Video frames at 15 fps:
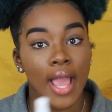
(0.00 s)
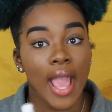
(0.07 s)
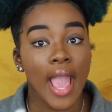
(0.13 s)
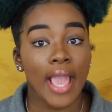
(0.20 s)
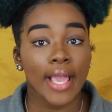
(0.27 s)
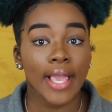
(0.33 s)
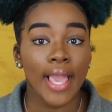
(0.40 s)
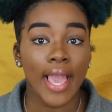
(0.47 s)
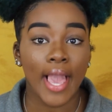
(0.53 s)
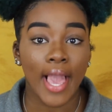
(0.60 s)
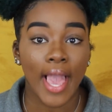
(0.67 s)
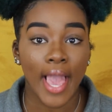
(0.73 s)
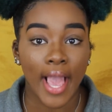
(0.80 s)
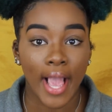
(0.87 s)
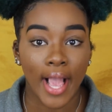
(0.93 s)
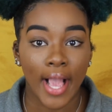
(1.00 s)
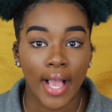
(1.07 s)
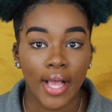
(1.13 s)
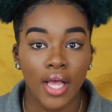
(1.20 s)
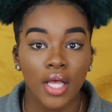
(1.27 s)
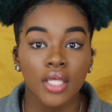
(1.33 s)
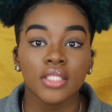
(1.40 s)

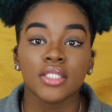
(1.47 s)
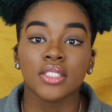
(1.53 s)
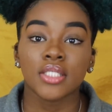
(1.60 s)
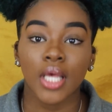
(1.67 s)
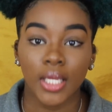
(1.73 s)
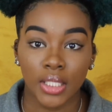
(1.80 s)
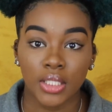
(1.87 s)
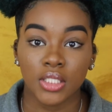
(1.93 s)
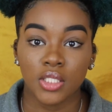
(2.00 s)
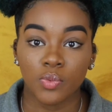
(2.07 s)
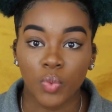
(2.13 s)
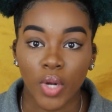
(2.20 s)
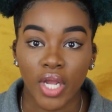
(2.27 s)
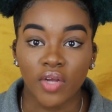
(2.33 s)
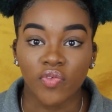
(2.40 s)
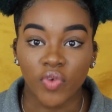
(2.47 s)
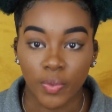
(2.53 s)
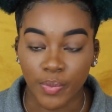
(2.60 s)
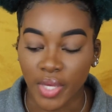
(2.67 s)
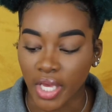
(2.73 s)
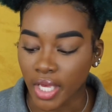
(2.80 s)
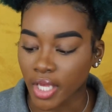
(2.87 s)
aka setting spray for
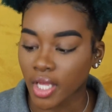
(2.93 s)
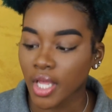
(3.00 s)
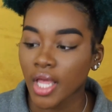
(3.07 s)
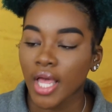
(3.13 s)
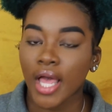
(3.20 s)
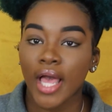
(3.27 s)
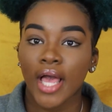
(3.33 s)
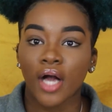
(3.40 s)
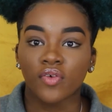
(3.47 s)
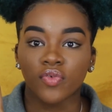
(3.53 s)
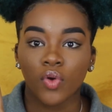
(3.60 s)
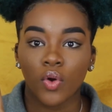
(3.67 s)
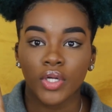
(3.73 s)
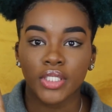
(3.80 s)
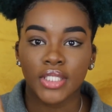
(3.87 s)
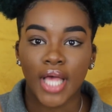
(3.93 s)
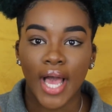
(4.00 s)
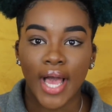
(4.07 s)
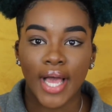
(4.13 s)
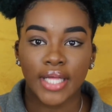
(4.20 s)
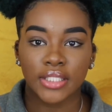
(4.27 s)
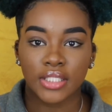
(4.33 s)
me. Of course, I
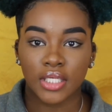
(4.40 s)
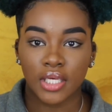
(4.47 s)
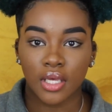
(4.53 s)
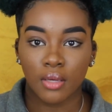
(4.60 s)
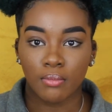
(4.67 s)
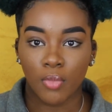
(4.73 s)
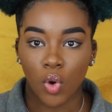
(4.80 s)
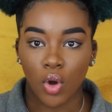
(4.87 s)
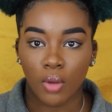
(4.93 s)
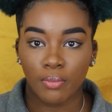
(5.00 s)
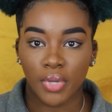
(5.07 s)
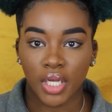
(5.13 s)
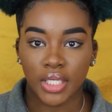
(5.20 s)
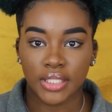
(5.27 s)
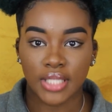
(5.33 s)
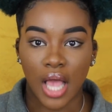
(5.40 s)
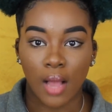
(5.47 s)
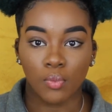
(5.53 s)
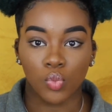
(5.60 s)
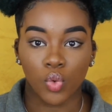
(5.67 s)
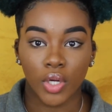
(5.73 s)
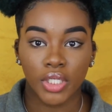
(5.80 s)
had to get more because
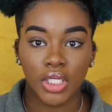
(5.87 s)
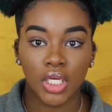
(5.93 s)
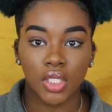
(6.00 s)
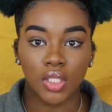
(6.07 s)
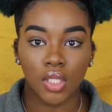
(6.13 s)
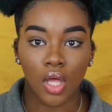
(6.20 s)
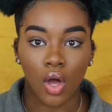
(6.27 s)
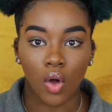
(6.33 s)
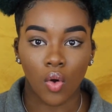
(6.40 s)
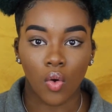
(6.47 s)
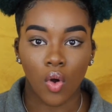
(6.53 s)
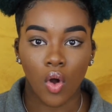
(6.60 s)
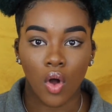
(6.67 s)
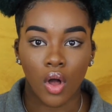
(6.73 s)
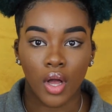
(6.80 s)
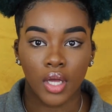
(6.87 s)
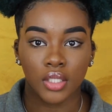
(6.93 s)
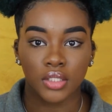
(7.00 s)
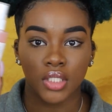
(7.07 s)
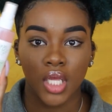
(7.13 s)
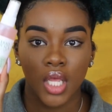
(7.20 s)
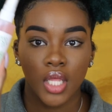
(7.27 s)
I'm running low
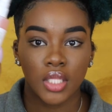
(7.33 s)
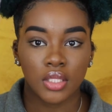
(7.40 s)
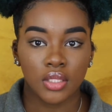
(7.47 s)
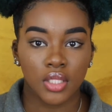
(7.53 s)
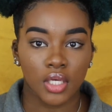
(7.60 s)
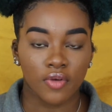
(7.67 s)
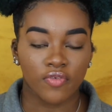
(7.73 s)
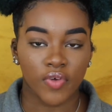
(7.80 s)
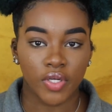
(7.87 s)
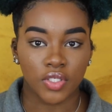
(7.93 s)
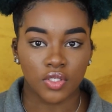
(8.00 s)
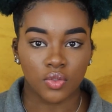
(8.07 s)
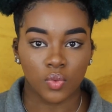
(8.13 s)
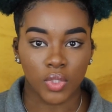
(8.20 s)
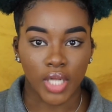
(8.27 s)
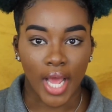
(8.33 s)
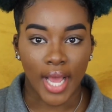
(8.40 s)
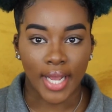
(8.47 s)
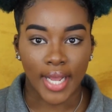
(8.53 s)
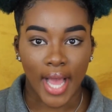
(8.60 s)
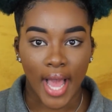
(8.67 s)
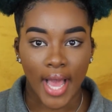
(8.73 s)
on the first one
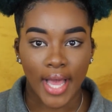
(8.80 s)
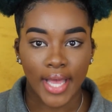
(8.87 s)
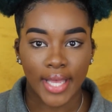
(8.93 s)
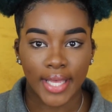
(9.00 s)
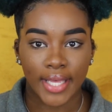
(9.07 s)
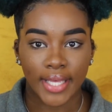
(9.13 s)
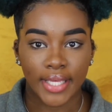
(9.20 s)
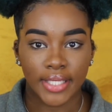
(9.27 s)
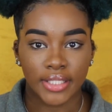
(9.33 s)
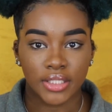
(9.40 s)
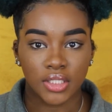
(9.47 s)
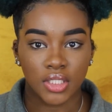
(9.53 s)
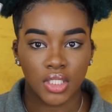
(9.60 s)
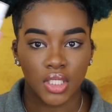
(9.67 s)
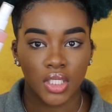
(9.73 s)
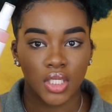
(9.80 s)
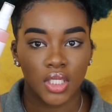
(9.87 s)
I got and